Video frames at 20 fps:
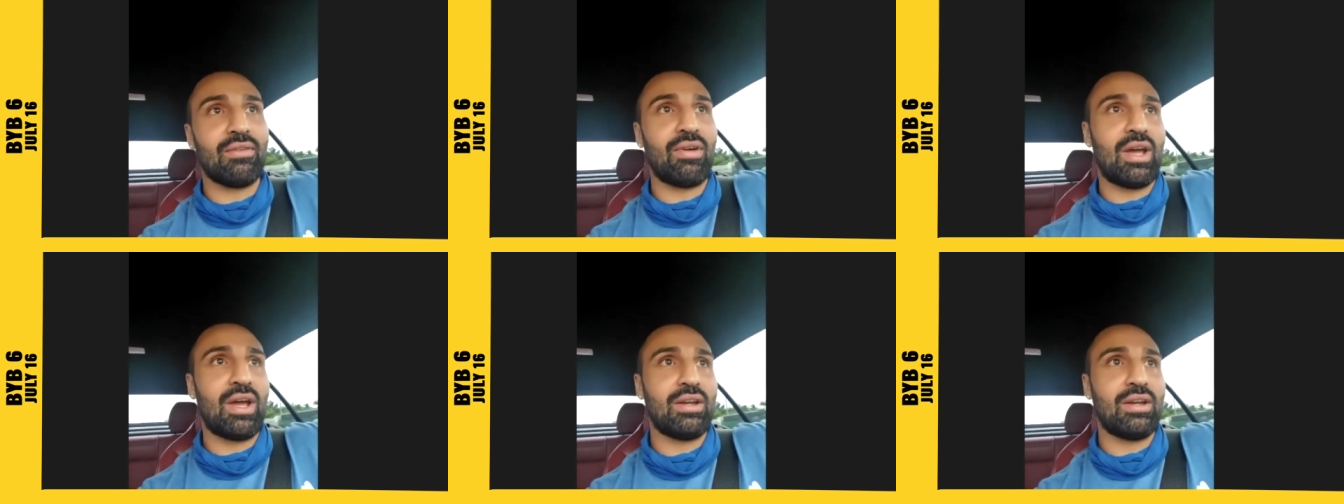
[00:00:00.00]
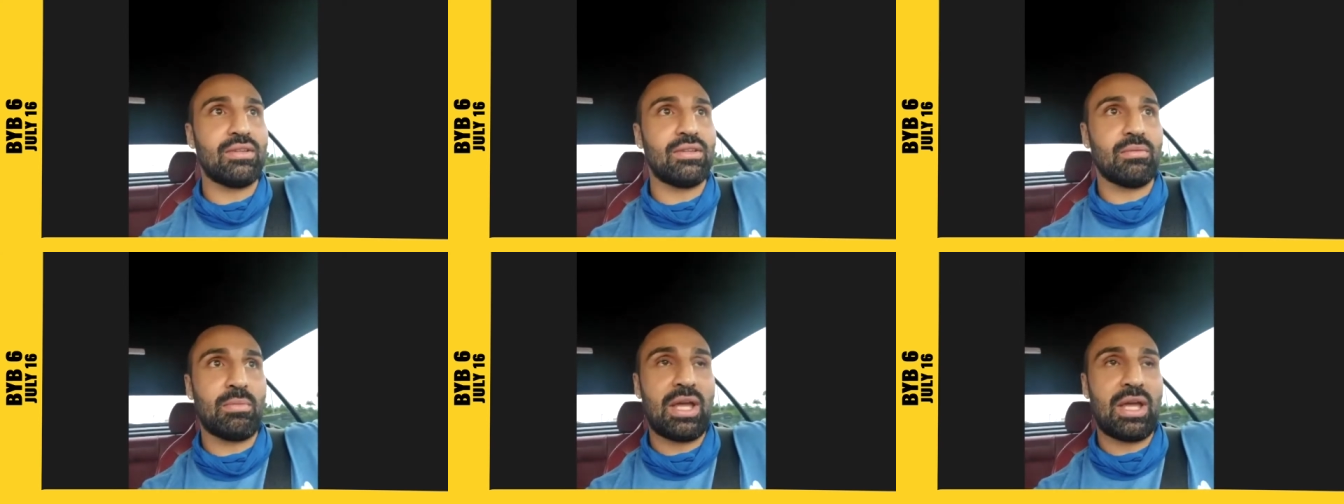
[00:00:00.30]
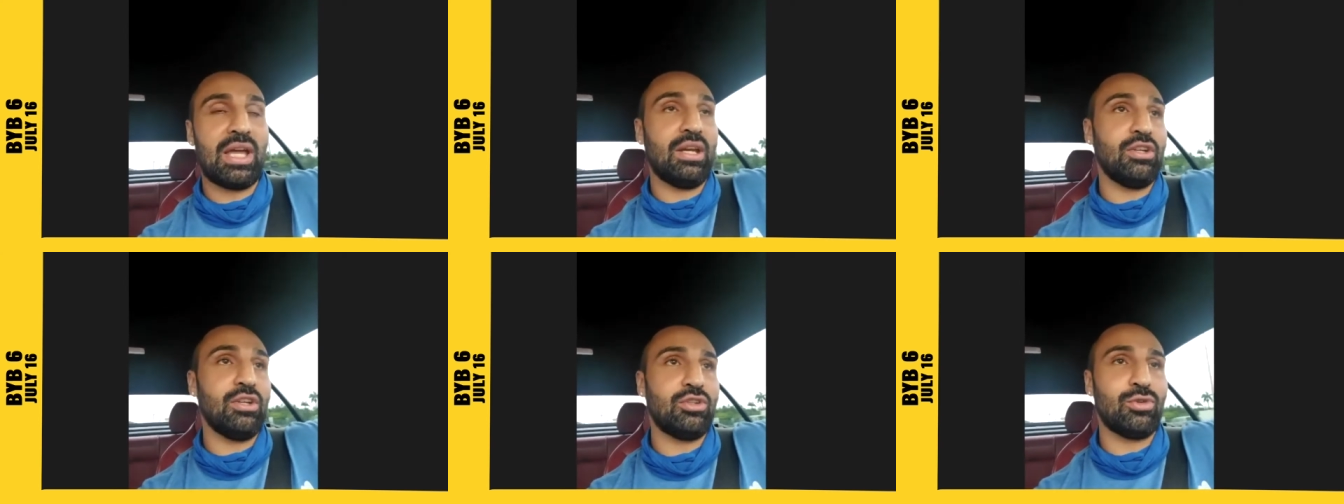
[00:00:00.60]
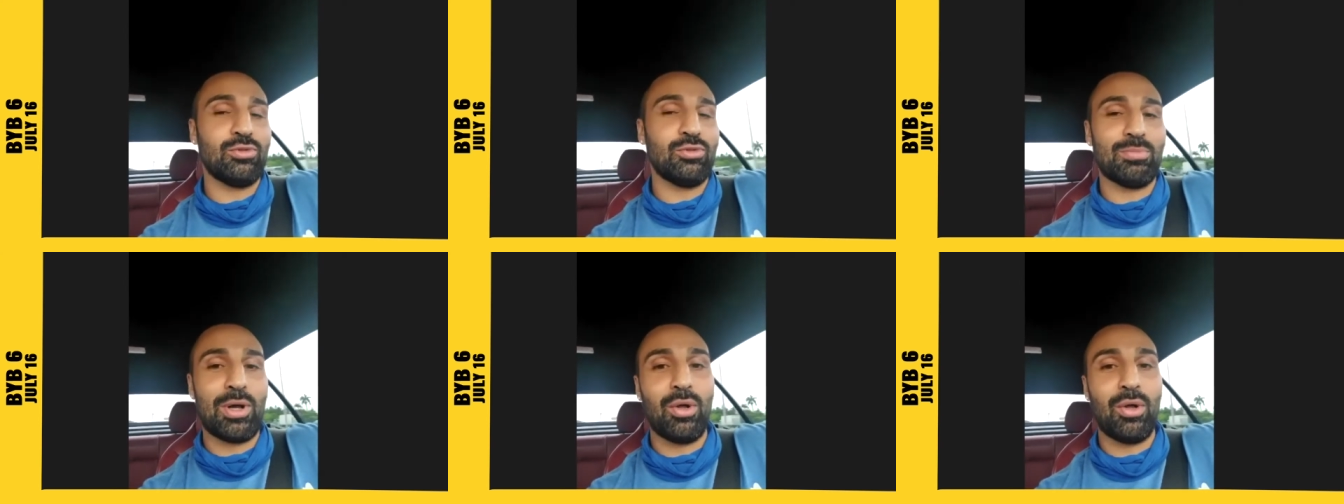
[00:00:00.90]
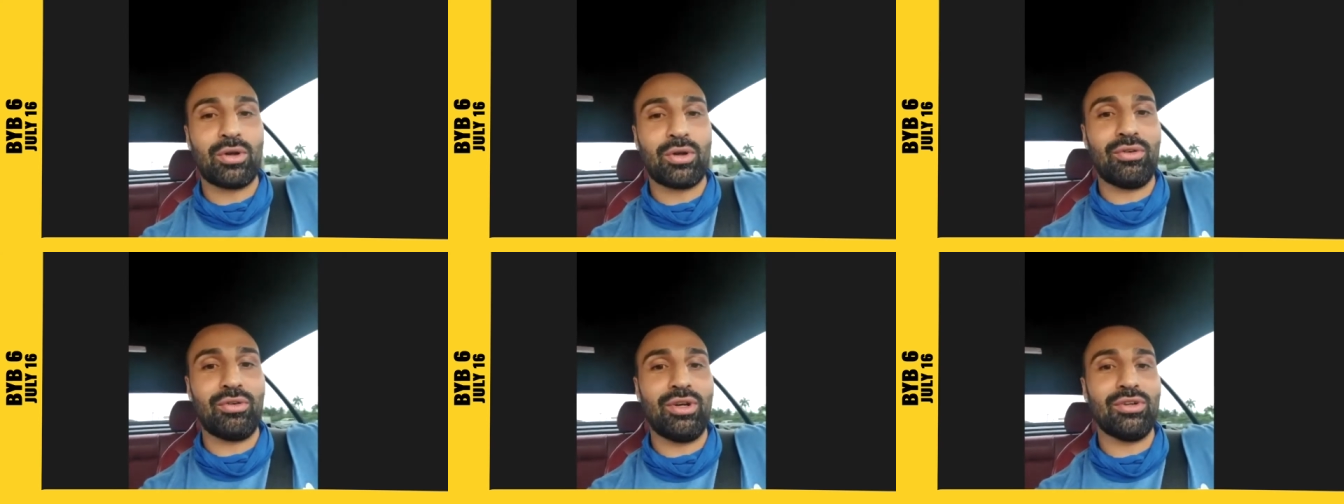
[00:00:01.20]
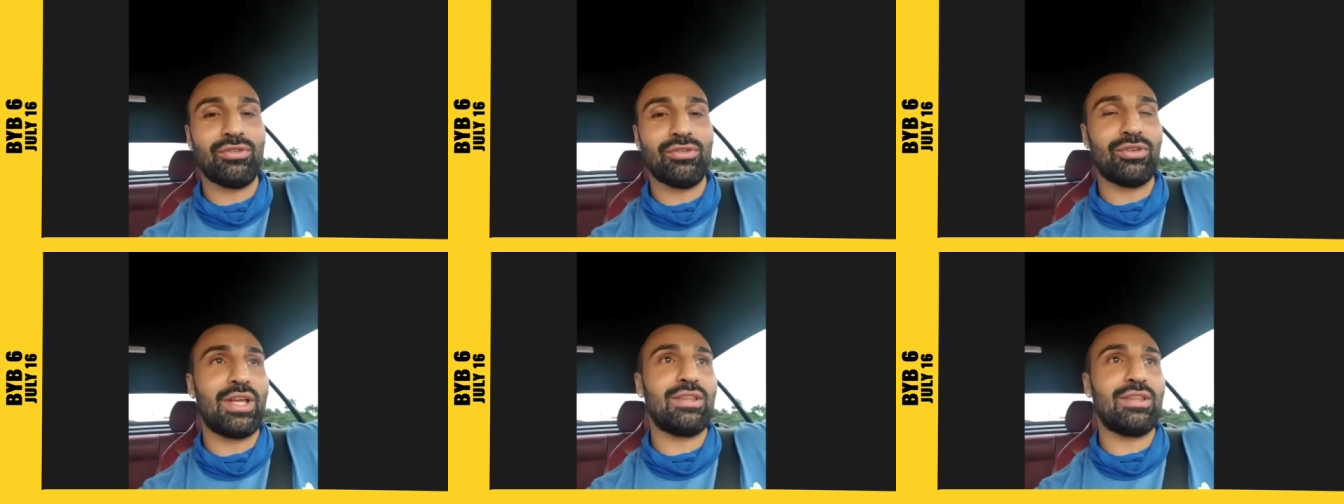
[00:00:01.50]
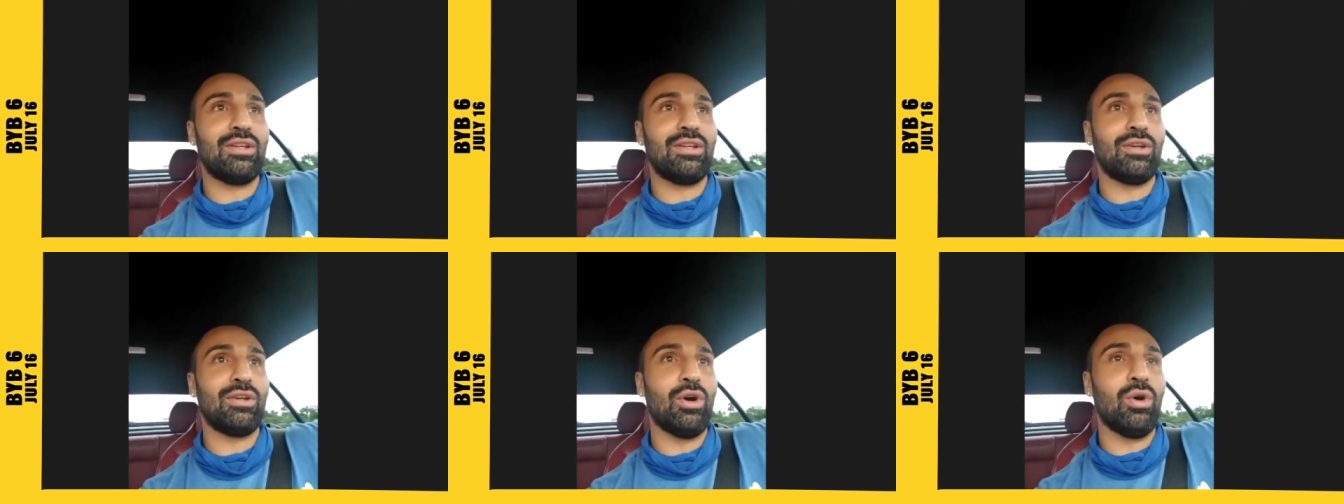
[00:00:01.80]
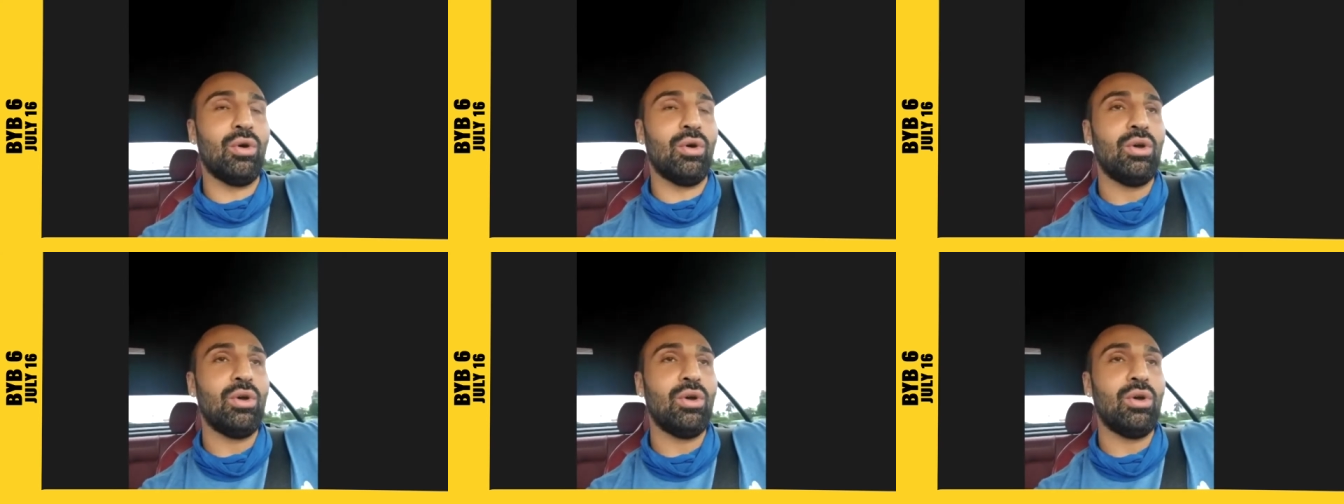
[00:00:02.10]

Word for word: I've had some hand issues my whole career, so that didn't yeah. go